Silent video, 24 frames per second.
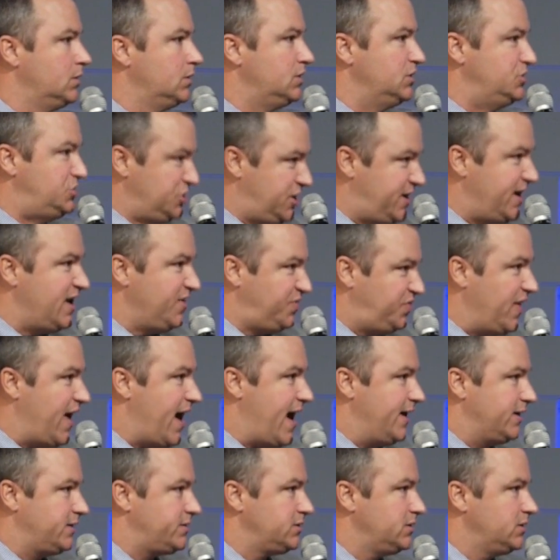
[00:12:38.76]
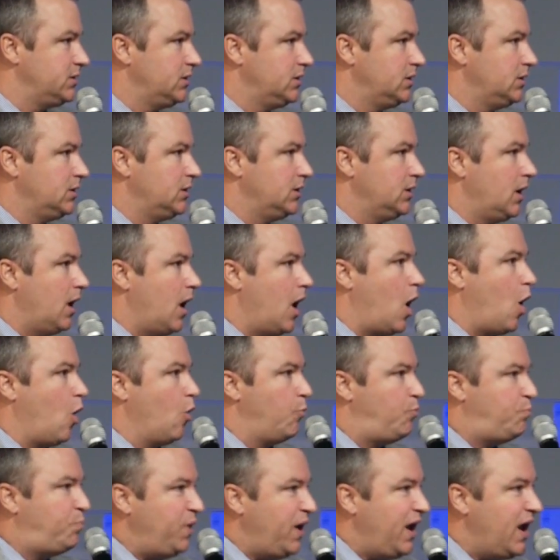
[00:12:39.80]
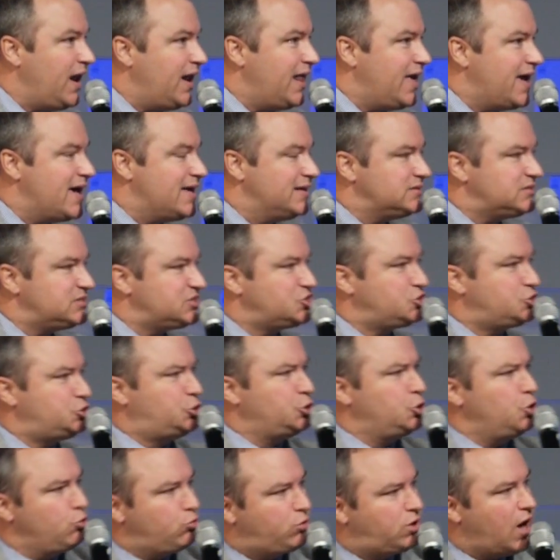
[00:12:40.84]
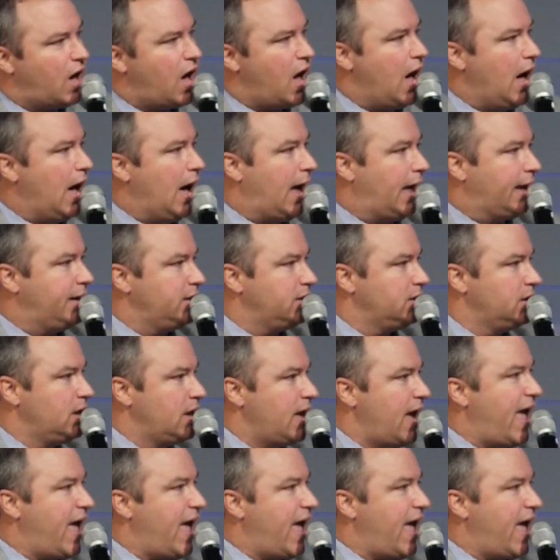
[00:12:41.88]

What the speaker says: Did you get that? Obedience to God